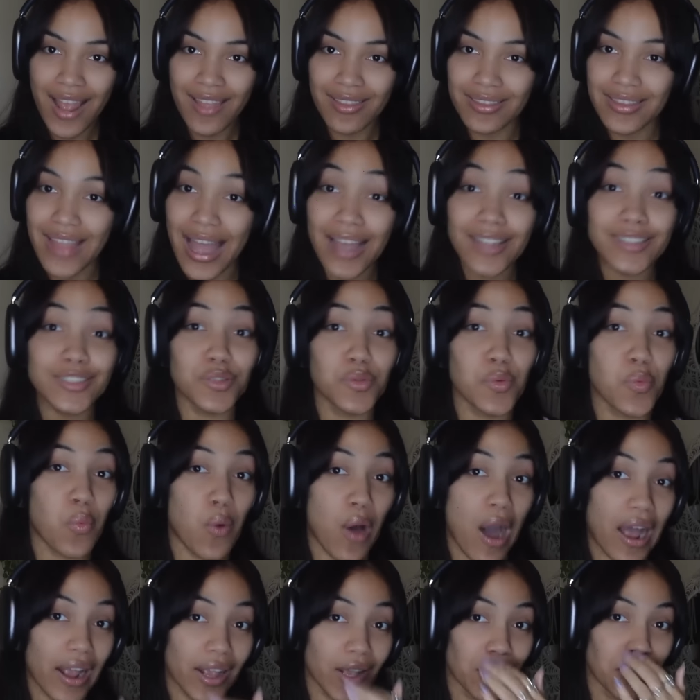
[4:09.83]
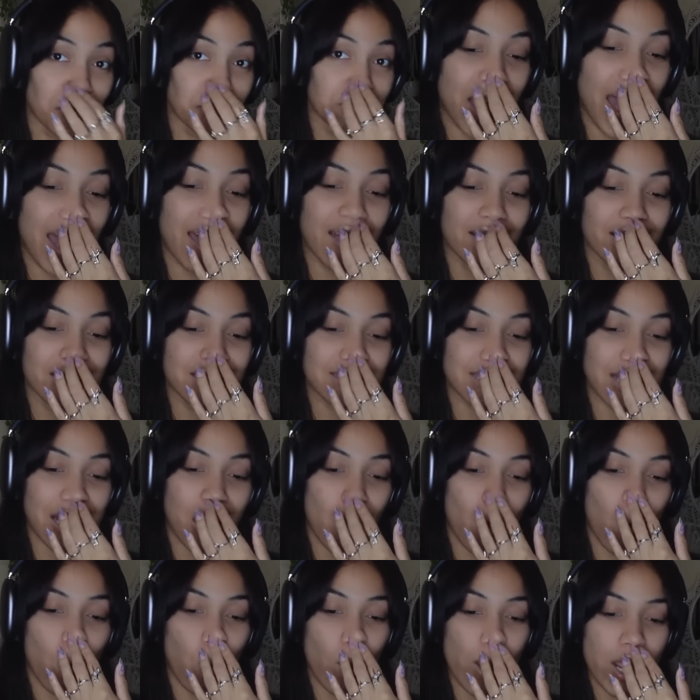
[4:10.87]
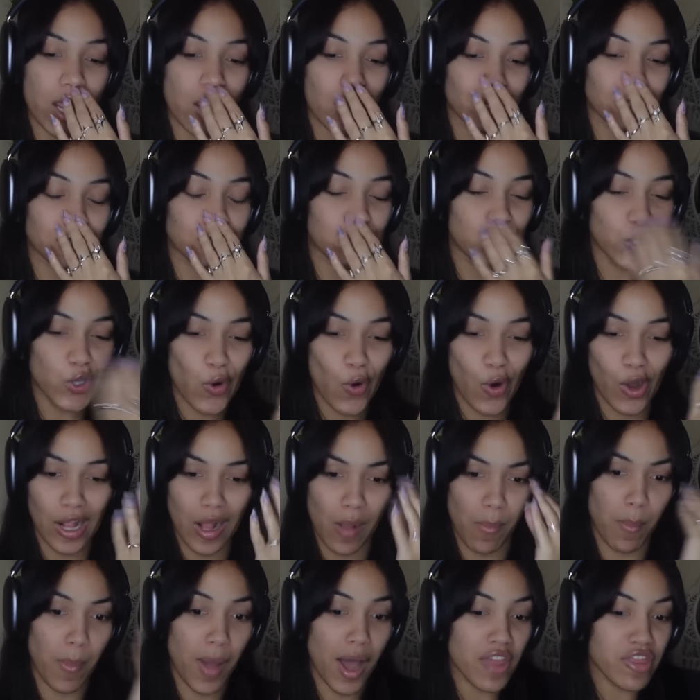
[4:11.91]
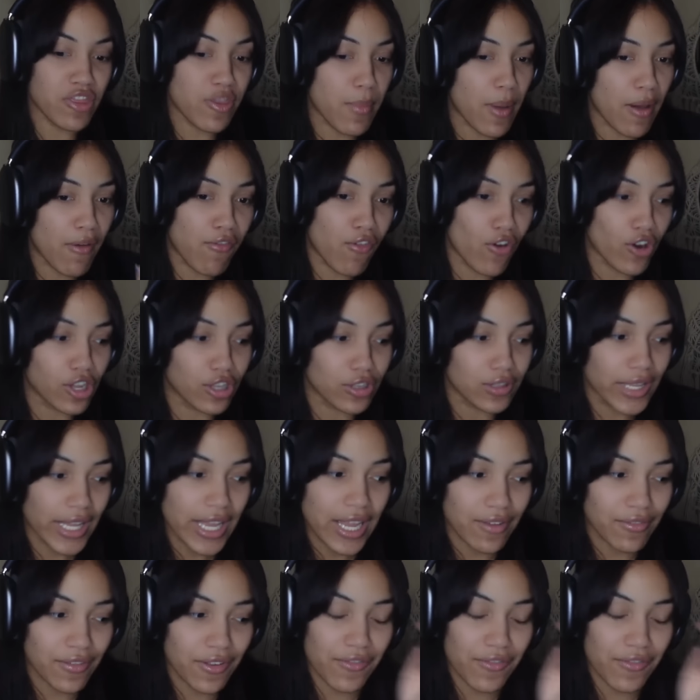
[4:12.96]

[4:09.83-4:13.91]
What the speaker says: That's wild. At least like a week or two or a month before you leave,